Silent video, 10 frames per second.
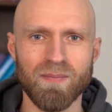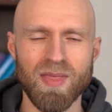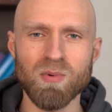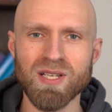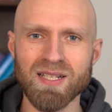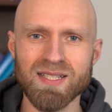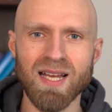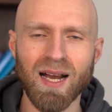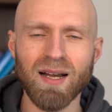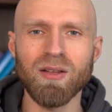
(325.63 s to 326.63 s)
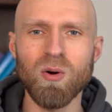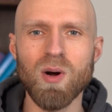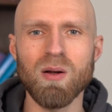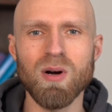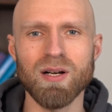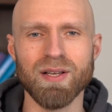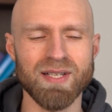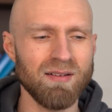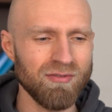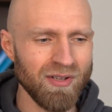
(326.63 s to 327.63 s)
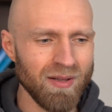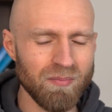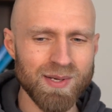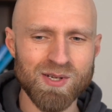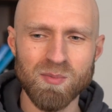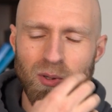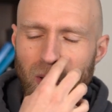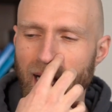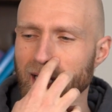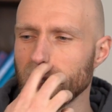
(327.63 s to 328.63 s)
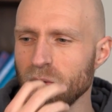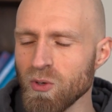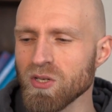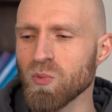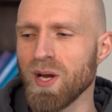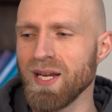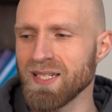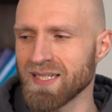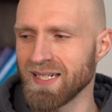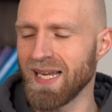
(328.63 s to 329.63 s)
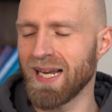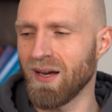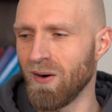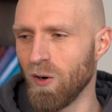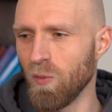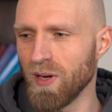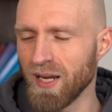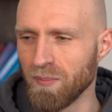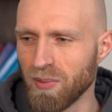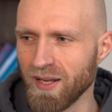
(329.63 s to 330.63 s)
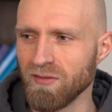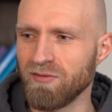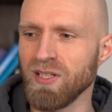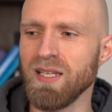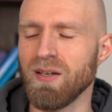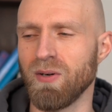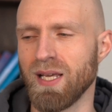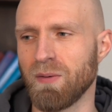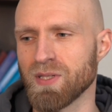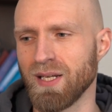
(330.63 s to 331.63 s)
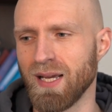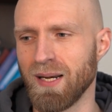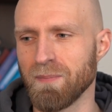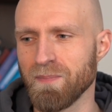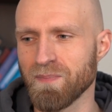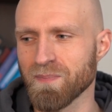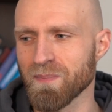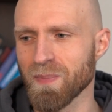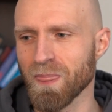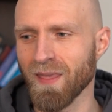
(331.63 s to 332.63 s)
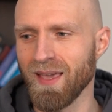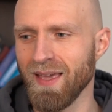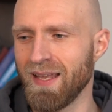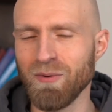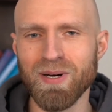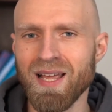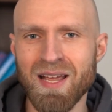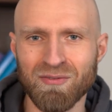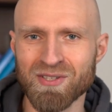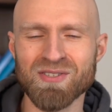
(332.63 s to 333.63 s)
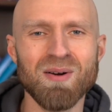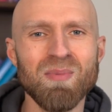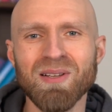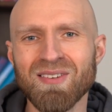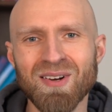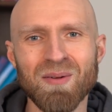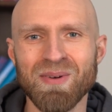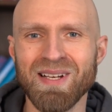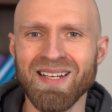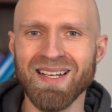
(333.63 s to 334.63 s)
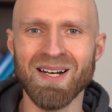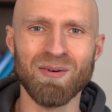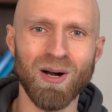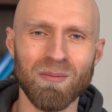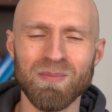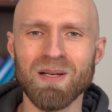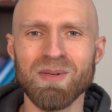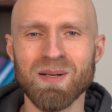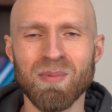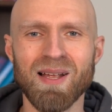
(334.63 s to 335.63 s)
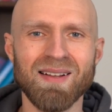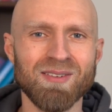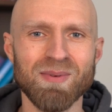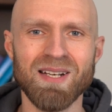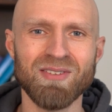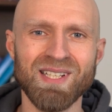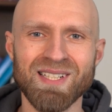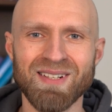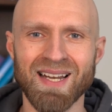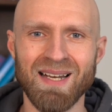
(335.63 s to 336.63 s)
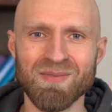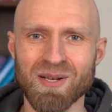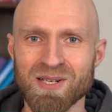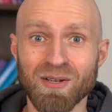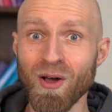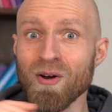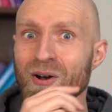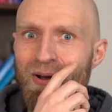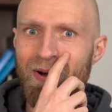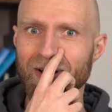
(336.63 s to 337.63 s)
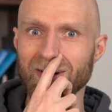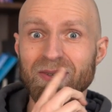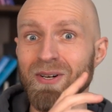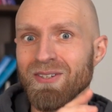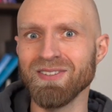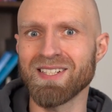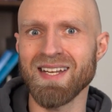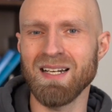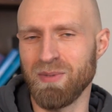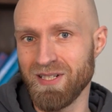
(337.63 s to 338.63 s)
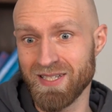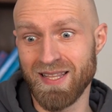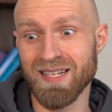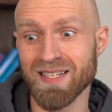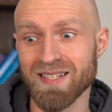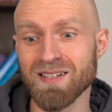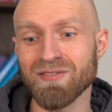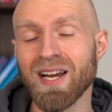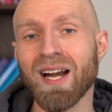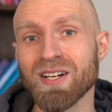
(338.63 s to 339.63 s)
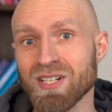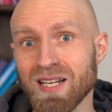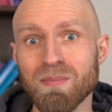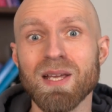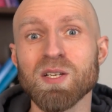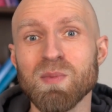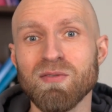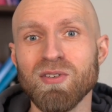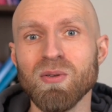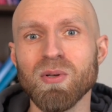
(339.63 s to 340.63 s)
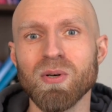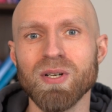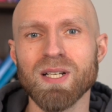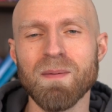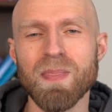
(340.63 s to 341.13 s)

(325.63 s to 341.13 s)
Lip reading: That was exactly who I was. I felt miserable. I couldn't wait to get home and play video games again. And then whenever someone told me, Rob, maybe you're playing too many video games, I was like, no, you don't understand, because this stuff actually makes me feel good.